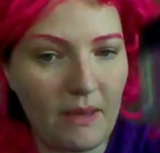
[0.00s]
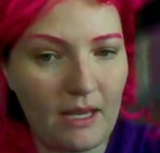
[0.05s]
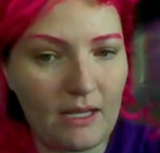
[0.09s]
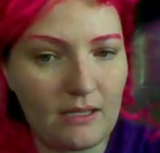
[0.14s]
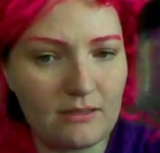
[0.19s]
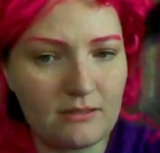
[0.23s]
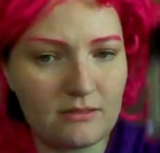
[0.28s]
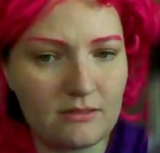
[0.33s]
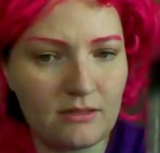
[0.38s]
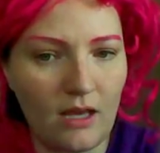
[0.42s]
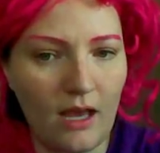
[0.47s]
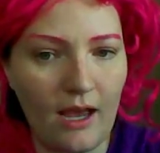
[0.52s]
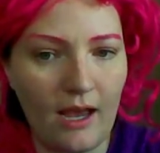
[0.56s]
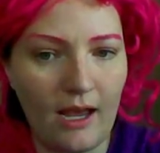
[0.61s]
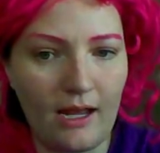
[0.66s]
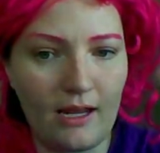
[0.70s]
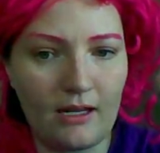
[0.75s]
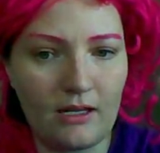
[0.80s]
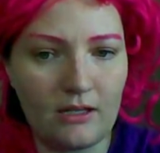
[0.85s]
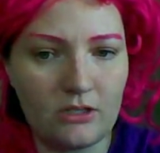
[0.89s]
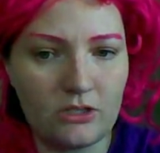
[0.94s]
base
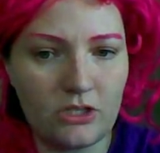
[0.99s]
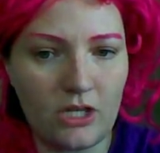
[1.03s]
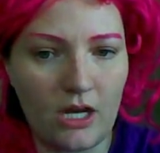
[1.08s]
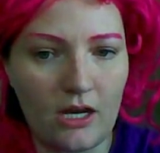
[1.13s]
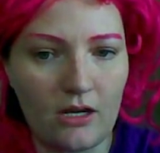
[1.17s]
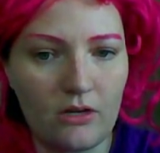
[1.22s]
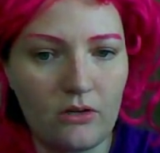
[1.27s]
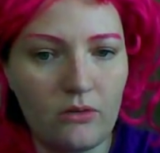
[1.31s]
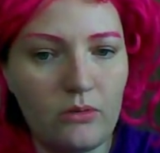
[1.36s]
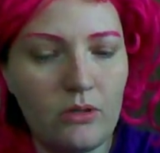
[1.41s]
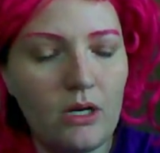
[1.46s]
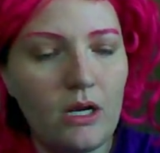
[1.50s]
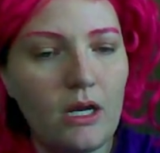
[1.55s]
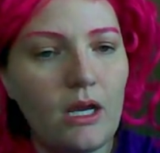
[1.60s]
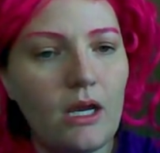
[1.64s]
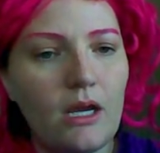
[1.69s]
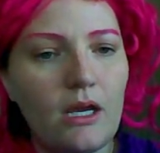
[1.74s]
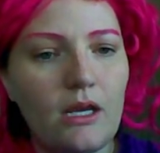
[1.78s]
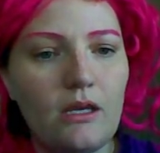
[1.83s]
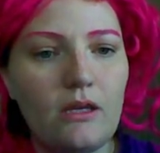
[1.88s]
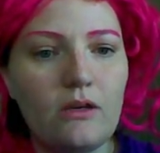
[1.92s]
eyeshadow.
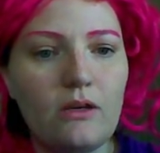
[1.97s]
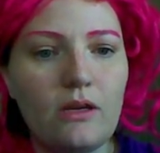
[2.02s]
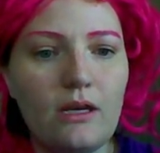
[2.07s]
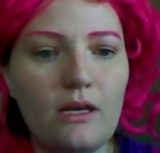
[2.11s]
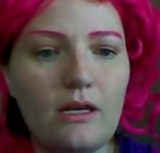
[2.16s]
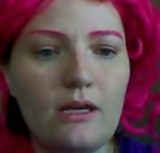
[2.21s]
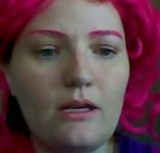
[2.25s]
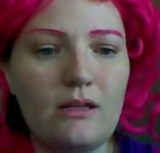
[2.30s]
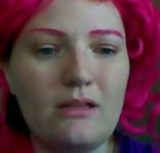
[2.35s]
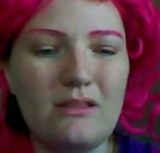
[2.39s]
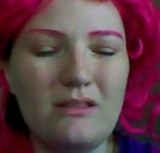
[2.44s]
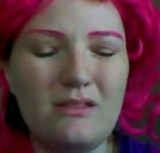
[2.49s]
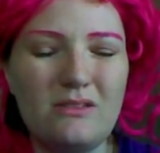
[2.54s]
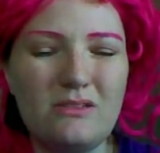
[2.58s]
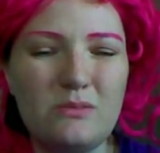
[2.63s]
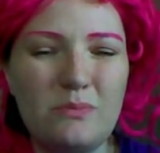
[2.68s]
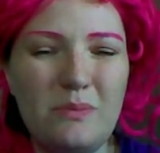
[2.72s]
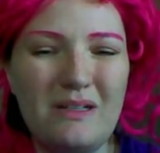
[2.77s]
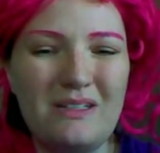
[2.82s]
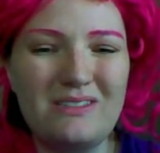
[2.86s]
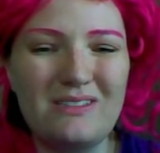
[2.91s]
You can get
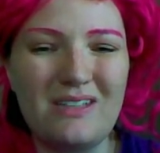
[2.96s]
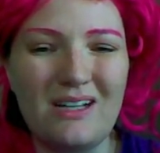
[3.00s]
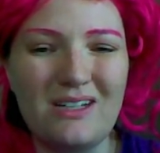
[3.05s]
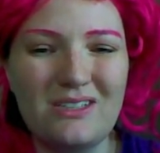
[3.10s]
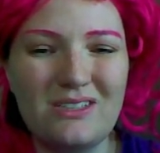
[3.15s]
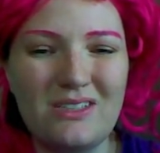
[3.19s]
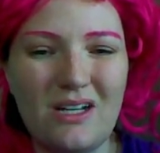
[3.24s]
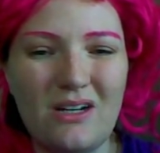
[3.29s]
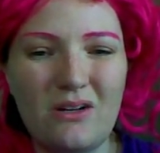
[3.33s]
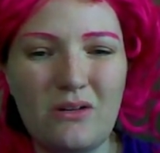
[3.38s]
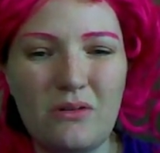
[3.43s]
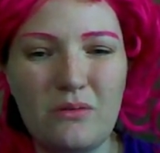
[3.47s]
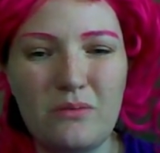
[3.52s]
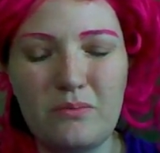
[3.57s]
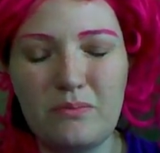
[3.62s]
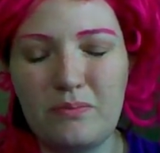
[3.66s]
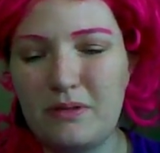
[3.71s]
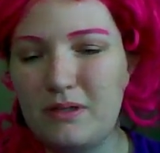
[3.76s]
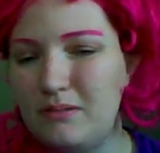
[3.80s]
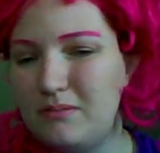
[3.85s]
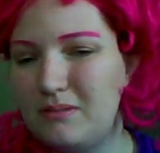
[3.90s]
loose base eyeshadow
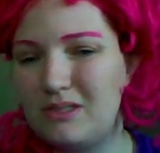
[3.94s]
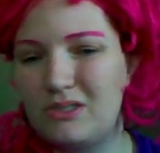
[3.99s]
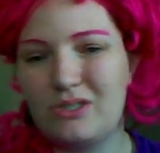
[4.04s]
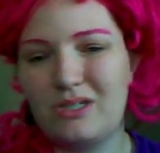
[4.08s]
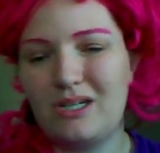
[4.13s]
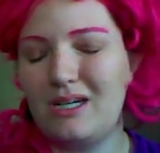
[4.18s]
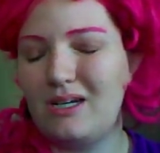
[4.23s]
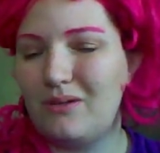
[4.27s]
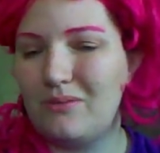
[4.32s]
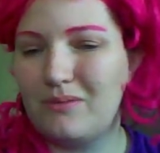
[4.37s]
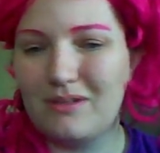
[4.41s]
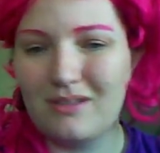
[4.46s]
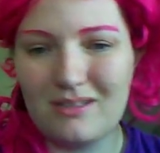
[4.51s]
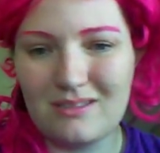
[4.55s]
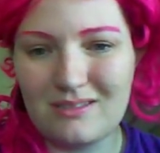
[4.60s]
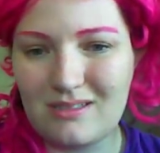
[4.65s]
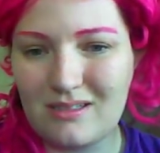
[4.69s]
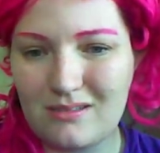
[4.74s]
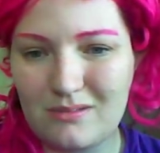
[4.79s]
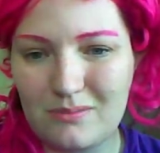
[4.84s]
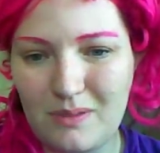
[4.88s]
pretty much anywhere
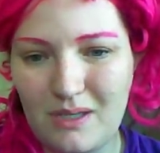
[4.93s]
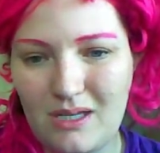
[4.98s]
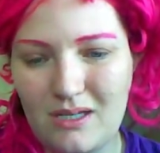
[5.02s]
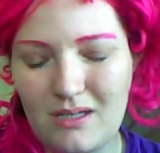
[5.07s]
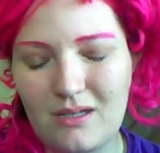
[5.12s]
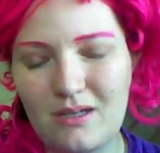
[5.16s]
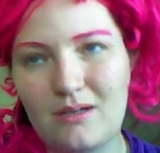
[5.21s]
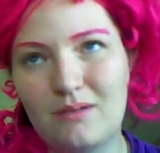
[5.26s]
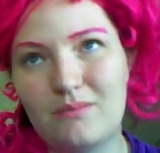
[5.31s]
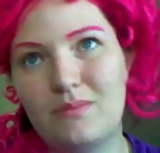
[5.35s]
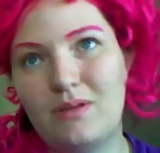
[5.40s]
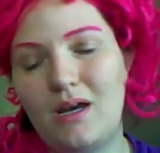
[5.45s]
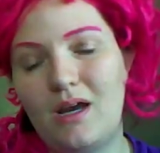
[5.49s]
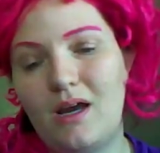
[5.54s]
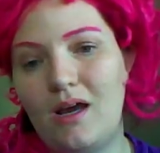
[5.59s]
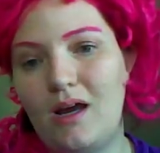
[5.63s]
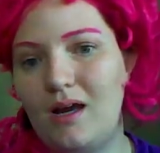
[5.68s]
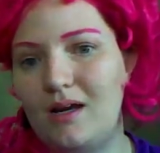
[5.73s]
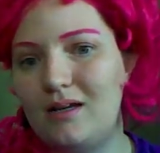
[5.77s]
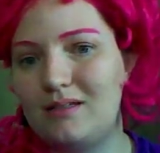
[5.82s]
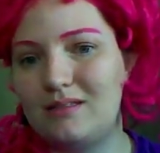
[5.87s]
that sells makeup,
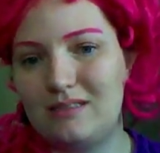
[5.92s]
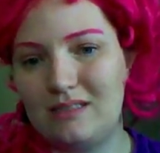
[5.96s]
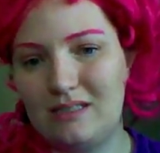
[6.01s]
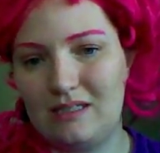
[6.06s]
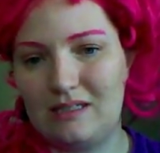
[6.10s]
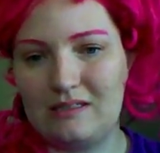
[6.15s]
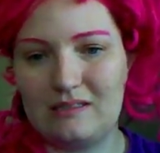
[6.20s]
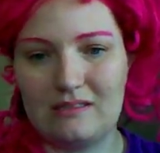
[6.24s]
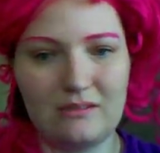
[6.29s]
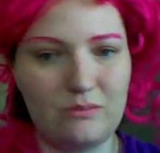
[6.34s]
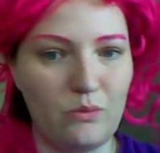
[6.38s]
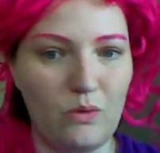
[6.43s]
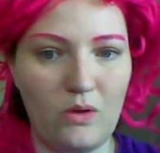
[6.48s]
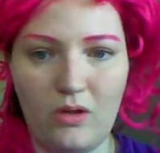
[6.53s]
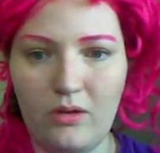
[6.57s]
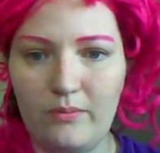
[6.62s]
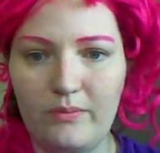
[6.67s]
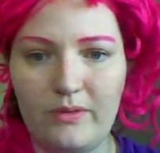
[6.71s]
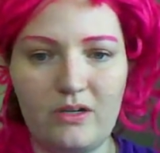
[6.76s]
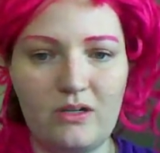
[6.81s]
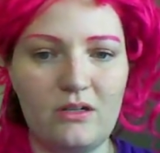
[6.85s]
Icings,
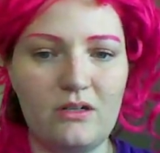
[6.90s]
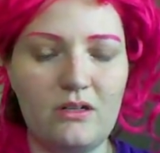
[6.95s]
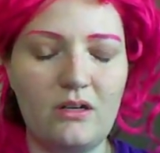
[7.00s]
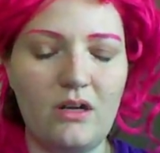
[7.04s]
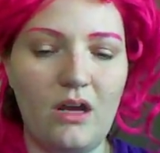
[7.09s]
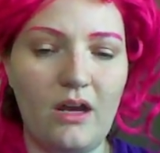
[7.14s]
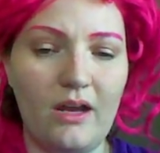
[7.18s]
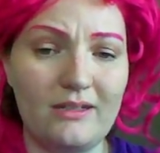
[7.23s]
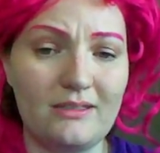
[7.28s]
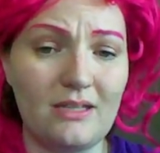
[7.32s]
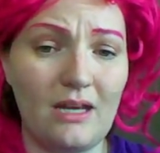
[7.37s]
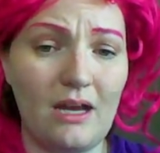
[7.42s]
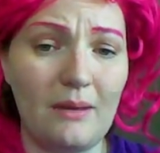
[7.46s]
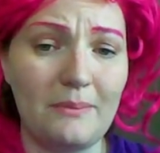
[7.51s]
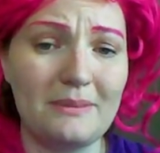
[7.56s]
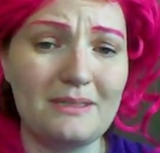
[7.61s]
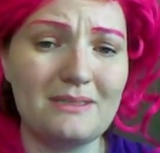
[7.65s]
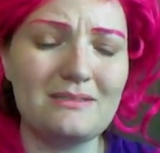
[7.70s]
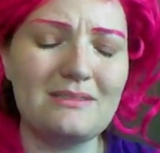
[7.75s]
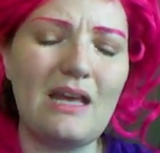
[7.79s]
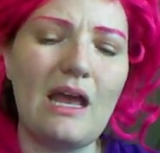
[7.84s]
Walmart, Hot
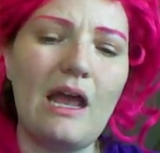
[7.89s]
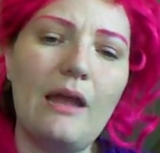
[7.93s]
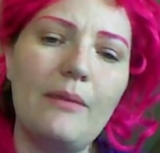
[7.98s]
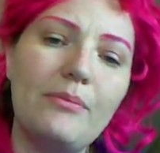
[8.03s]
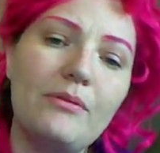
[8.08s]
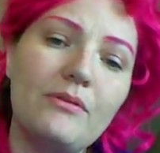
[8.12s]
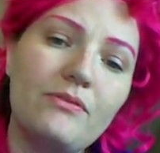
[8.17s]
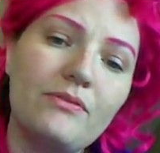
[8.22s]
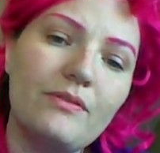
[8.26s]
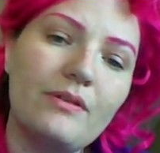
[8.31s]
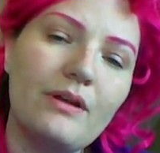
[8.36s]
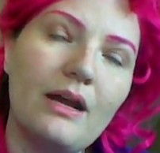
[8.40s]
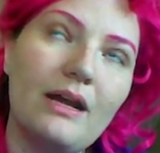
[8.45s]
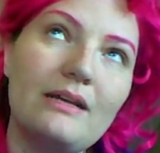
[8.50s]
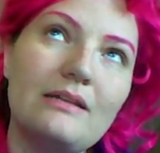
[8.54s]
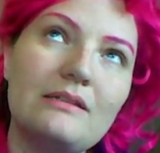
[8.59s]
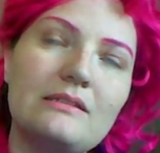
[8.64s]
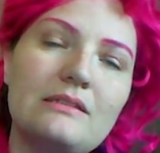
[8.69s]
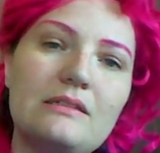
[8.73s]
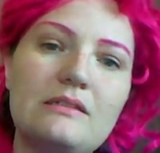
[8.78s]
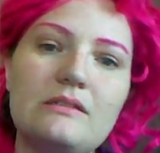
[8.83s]
Topics. I prefer
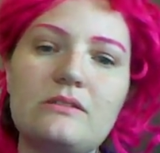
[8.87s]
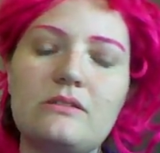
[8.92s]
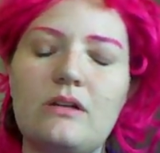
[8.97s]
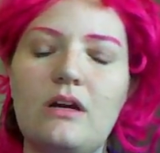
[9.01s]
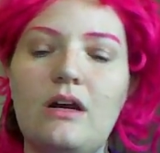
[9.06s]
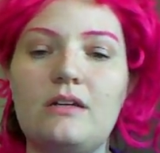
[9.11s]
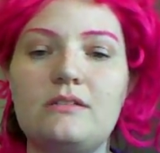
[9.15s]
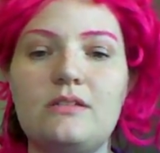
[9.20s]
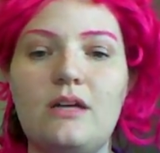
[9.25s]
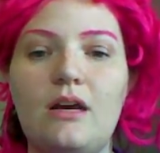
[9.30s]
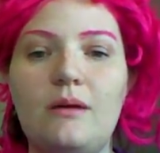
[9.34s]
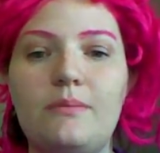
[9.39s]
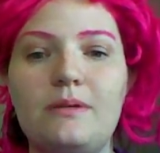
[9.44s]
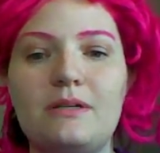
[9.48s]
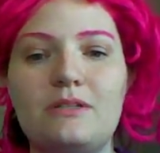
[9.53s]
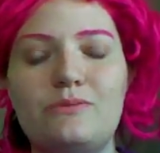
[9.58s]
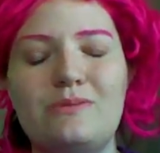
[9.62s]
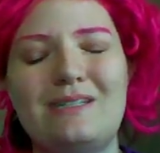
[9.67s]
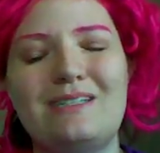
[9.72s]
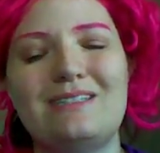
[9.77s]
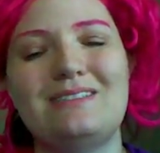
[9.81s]
Icings or Hot
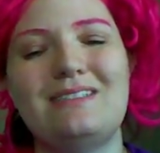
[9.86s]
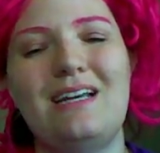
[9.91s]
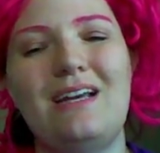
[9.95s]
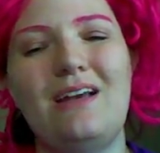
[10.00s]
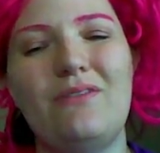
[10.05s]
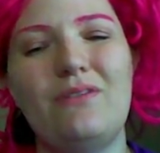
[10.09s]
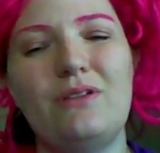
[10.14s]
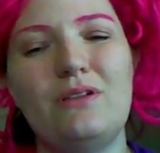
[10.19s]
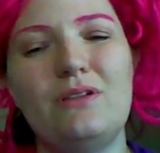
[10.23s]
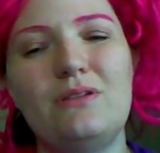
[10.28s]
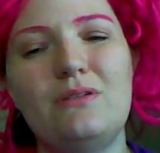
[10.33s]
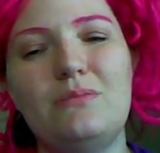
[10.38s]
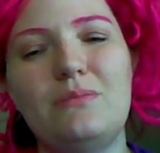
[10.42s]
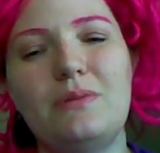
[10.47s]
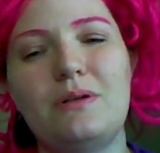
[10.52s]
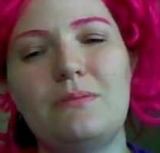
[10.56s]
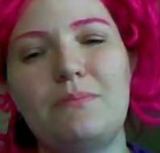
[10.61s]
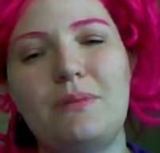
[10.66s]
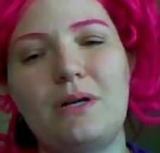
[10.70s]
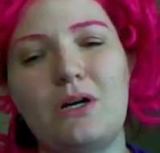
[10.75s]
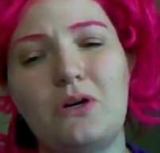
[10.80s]
Topics because they have a little
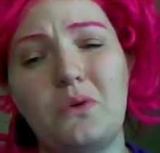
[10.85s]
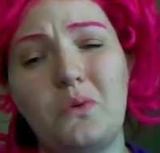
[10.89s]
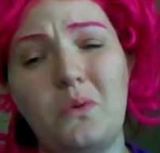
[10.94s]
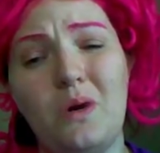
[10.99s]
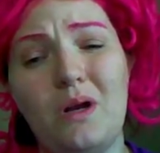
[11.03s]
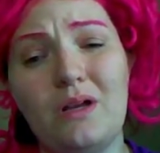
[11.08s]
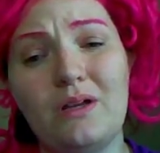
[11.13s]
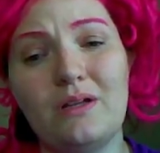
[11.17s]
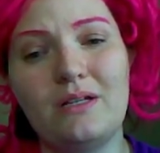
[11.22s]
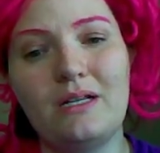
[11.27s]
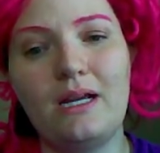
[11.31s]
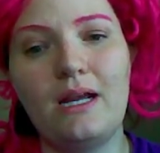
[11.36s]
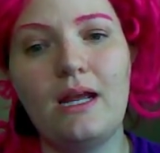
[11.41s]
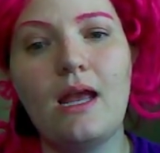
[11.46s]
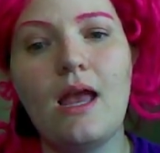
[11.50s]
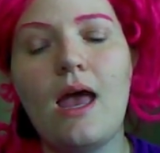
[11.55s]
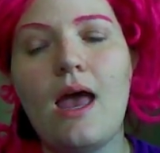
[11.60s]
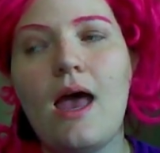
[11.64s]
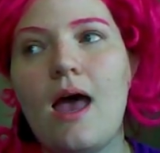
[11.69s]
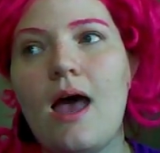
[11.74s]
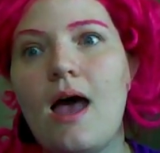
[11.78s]
bit better quality.
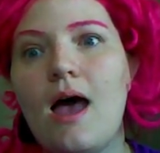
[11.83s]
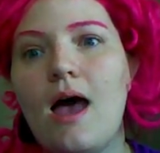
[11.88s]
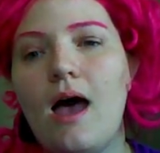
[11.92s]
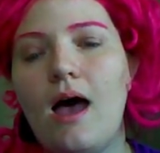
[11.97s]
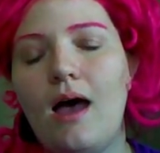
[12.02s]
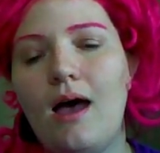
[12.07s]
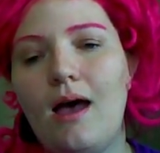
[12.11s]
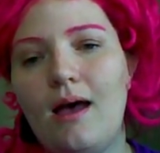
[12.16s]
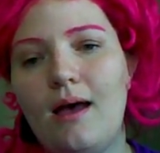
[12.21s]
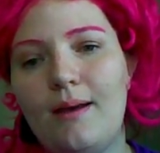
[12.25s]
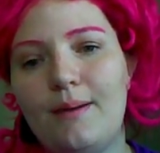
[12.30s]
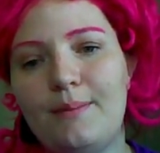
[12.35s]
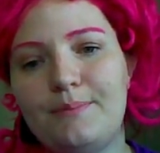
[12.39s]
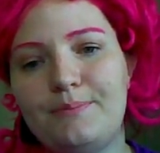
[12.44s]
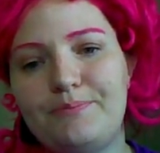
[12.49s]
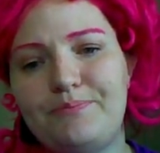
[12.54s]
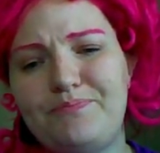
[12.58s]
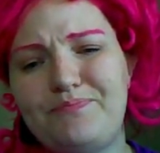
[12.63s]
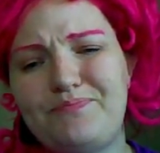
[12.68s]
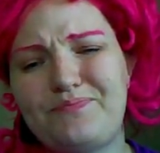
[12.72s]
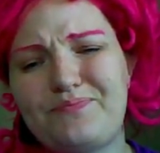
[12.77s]

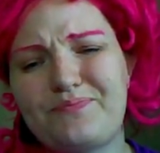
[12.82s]
Um,